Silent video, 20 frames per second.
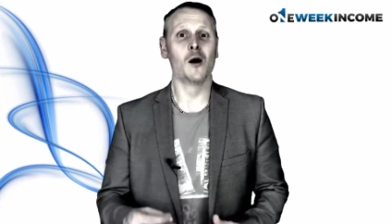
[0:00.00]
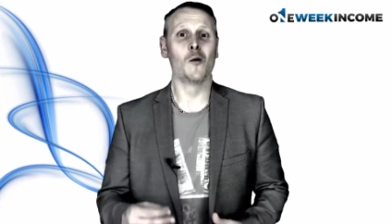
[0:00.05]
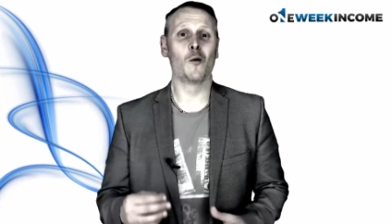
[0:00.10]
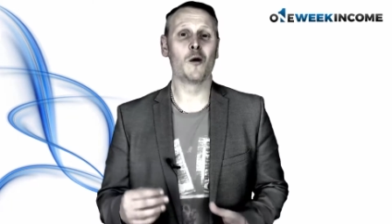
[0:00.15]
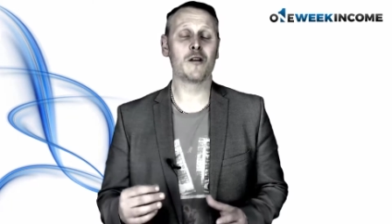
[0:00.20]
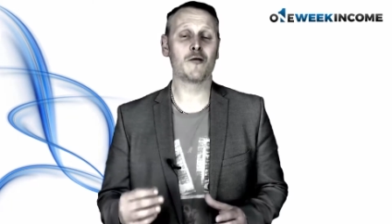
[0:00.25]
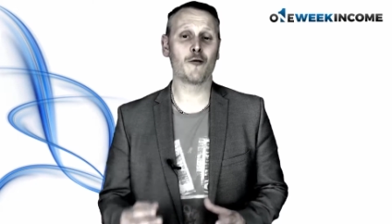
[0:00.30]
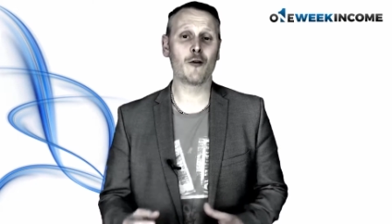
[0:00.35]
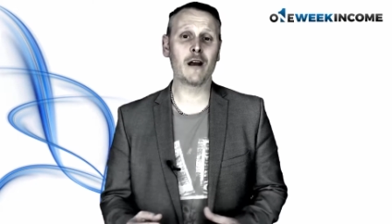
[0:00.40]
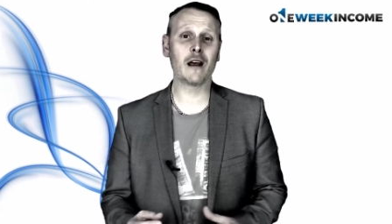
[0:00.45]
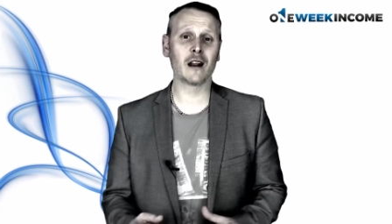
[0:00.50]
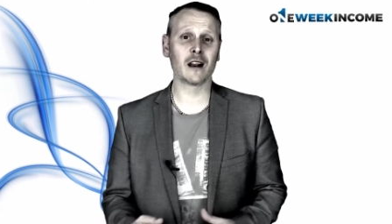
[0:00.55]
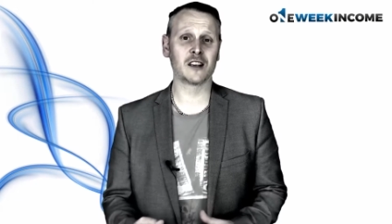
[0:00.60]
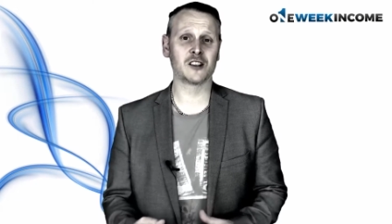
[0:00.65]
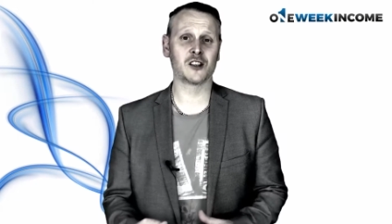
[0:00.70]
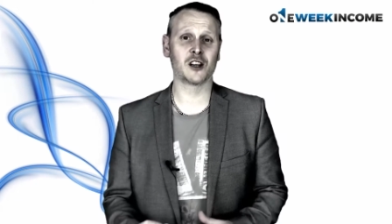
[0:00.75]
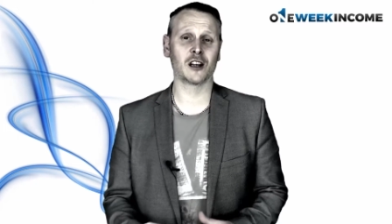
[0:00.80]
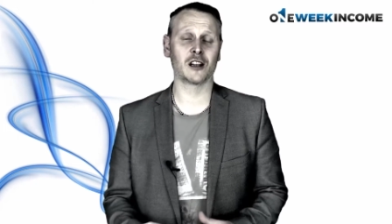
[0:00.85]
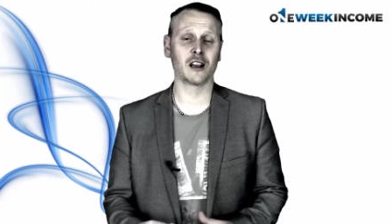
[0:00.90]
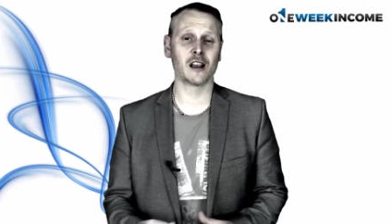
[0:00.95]
with
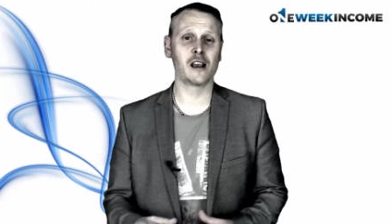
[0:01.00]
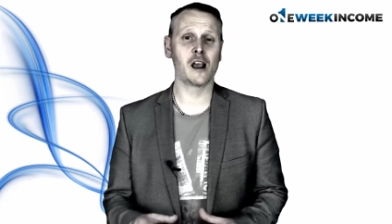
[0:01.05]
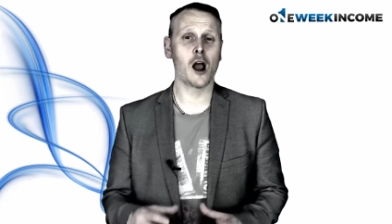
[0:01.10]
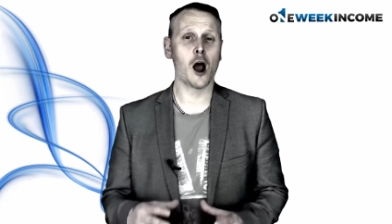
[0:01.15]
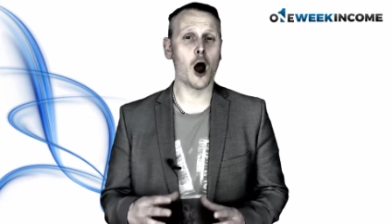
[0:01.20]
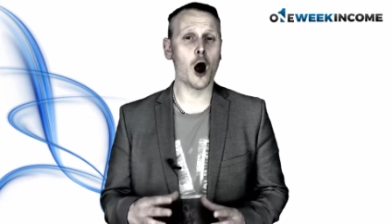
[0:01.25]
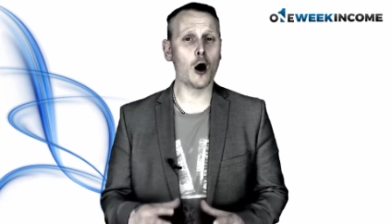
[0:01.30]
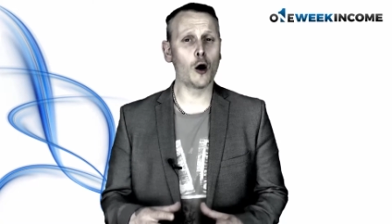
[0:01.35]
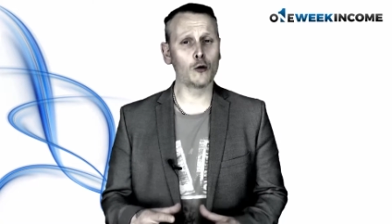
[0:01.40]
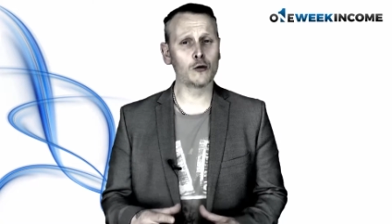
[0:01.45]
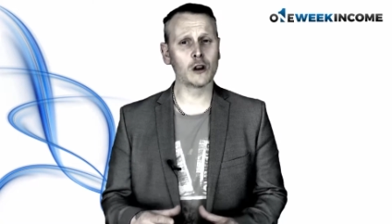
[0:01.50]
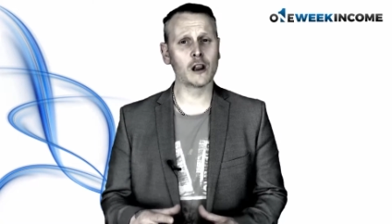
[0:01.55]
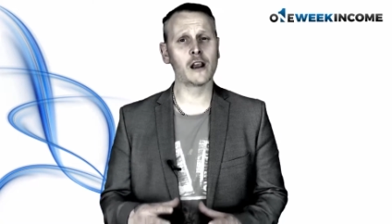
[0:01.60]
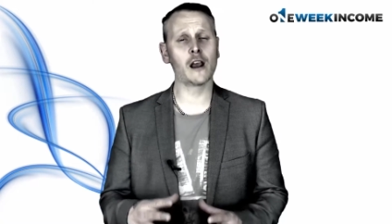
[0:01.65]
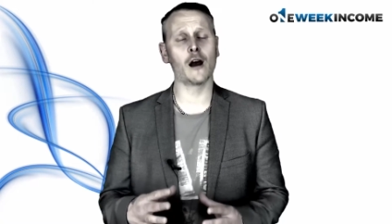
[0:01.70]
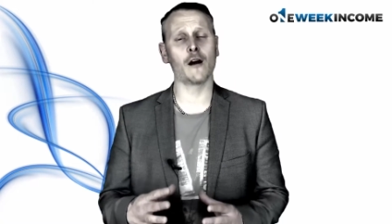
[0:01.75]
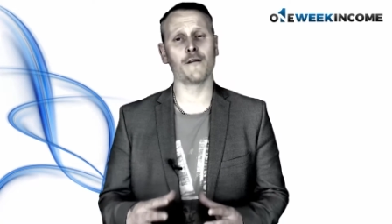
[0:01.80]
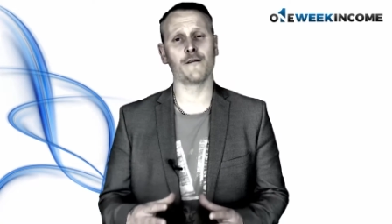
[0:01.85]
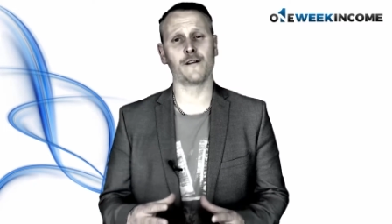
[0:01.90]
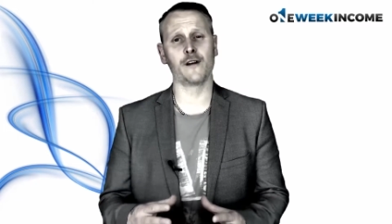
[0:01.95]
realistically
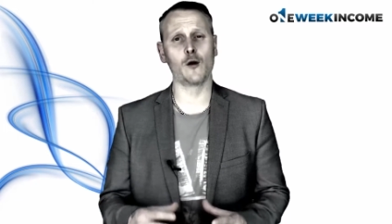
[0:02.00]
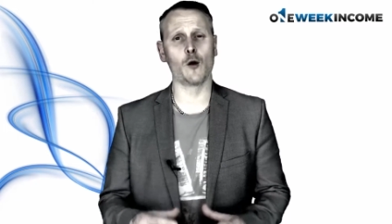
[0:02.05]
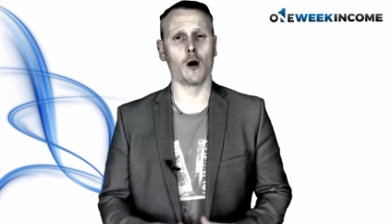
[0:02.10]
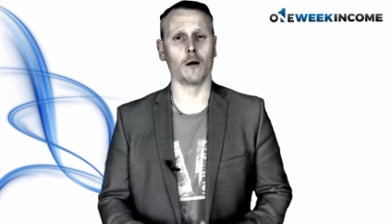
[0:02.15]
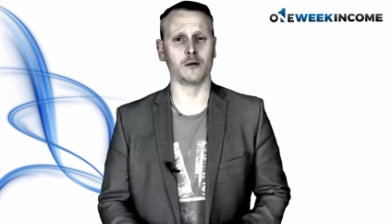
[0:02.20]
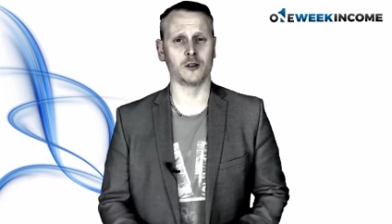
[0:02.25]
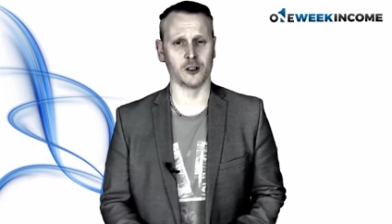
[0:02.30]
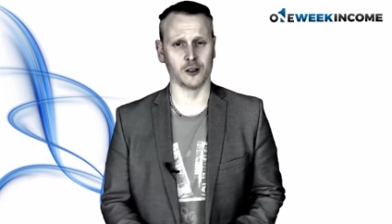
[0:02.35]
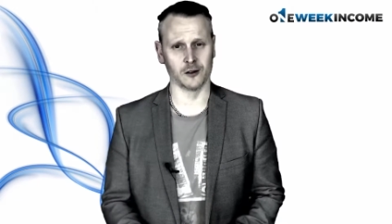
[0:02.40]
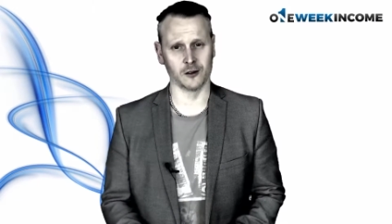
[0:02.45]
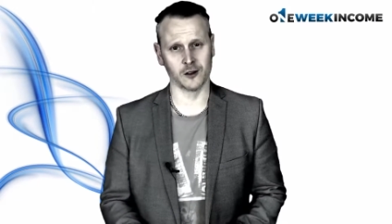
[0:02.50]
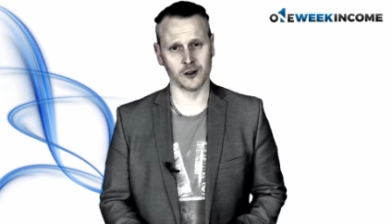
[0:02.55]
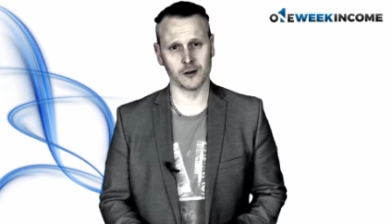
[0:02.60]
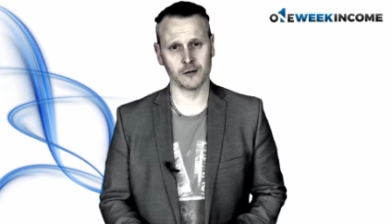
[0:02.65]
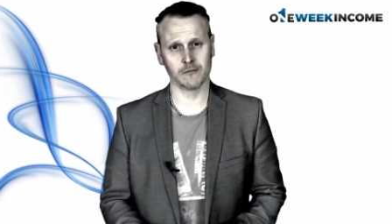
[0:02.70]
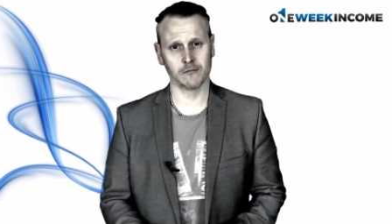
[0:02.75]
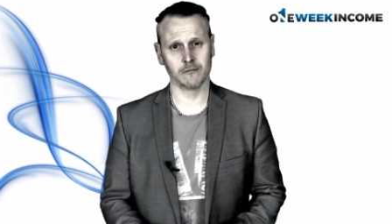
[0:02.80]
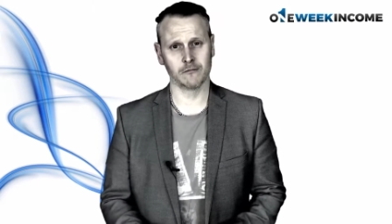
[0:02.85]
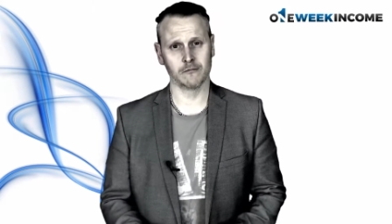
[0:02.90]
only a few options.